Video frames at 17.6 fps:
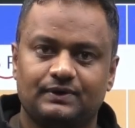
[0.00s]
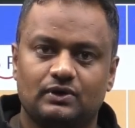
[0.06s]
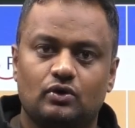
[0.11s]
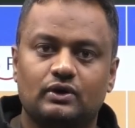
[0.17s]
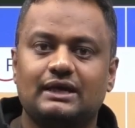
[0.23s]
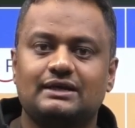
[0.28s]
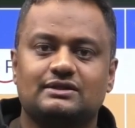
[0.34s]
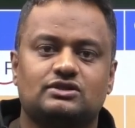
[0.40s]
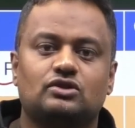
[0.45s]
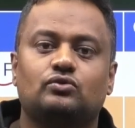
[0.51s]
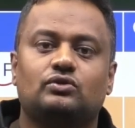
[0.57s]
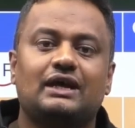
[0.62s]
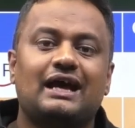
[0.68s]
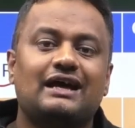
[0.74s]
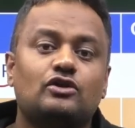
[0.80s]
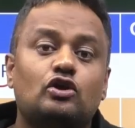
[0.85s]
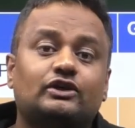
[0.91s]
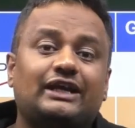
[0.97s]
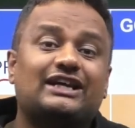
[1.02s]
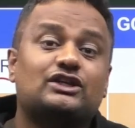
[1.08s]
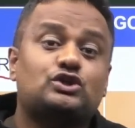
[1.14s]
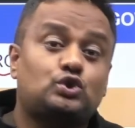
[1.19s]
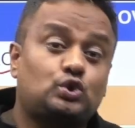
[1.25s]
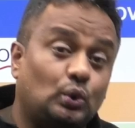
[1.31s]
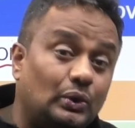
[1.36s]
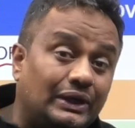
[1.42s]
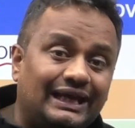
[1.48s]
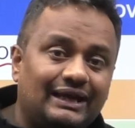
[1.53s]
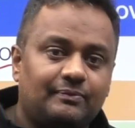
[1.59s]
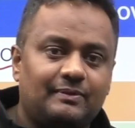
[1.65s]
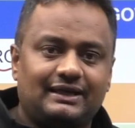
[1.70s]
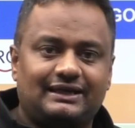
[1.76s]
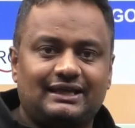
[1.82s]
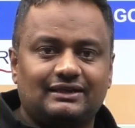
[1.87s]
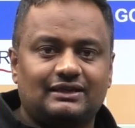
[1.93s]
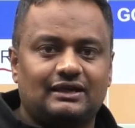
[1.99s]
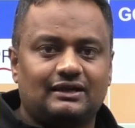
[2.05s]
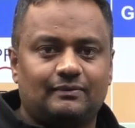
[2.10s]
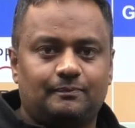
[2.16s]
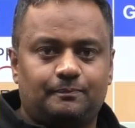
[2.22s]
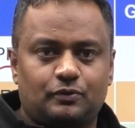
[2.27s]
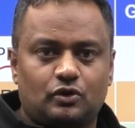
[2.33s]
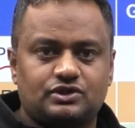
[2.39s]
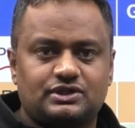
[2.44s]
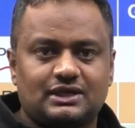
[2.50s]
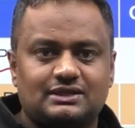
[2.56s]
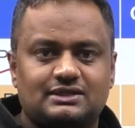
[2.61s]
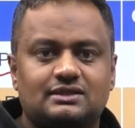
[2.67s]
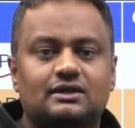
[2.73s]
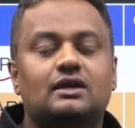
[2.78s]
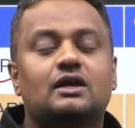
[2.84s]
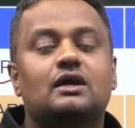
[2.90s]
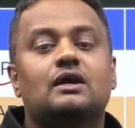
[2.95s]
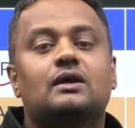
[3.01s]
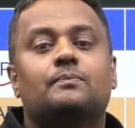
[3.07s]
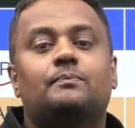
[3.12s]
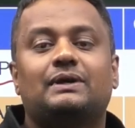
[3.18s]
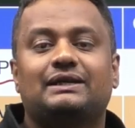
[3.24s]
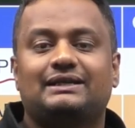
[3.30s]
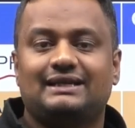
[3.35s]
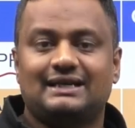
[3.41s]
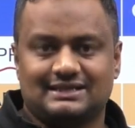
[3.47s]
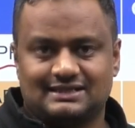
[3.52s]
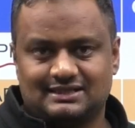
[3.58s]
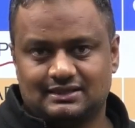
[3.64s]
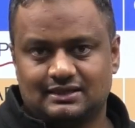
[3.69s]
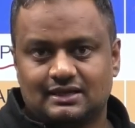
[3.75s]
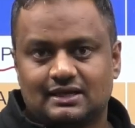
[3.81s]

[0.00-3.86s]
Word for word: Okay, so they are not actually making the projects, but yes,